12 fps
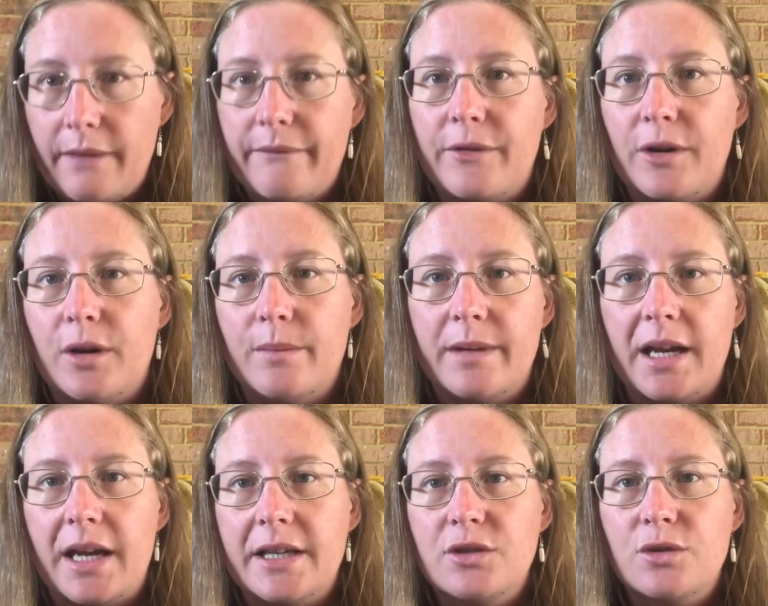from
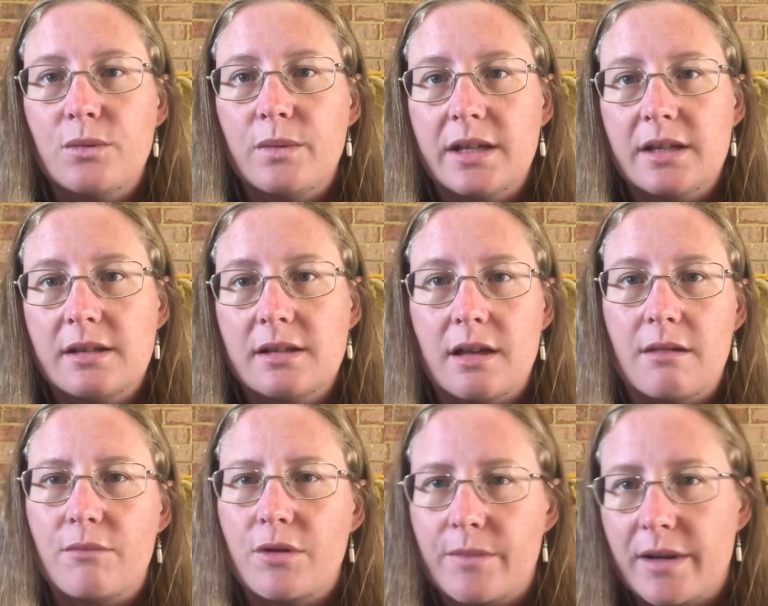Angel Wings and
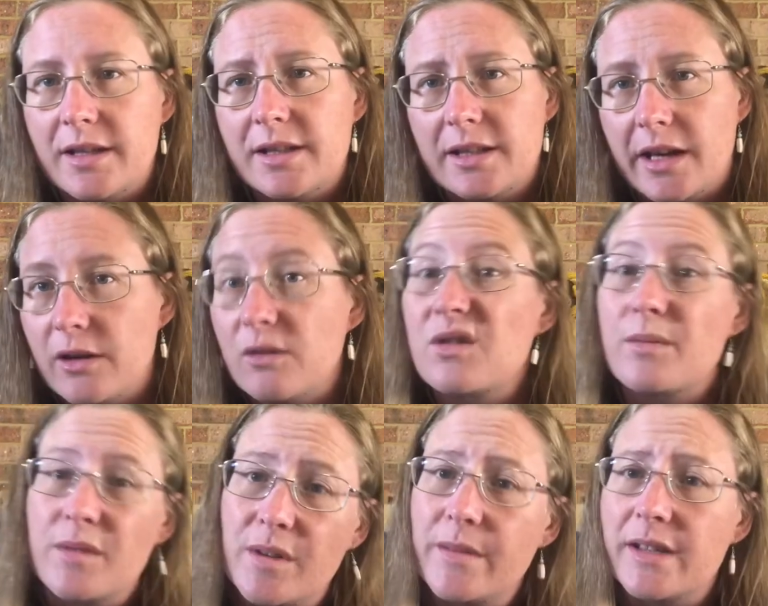Mermaid's Tails, or
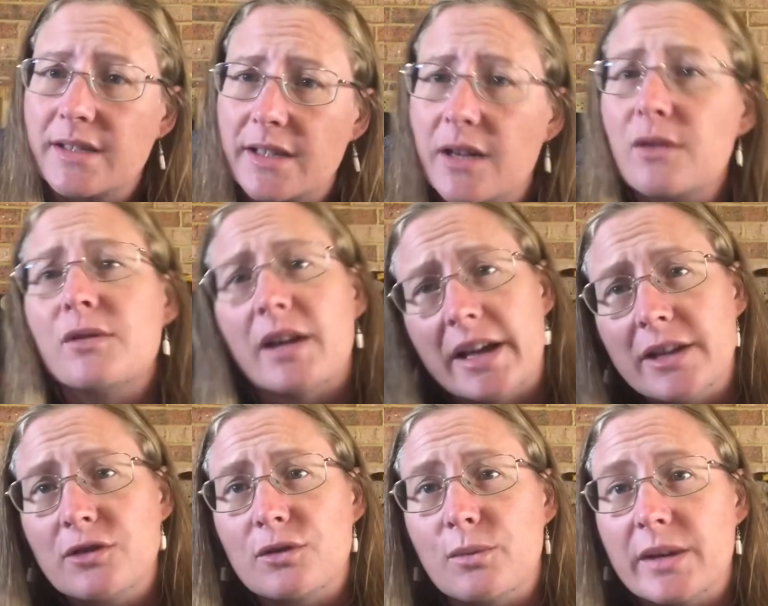Mermaid's Tails or
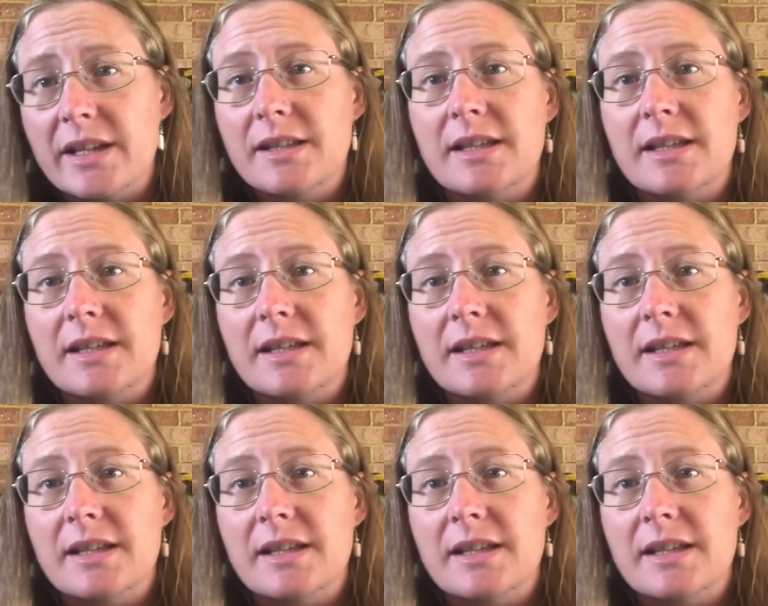Angel Wings.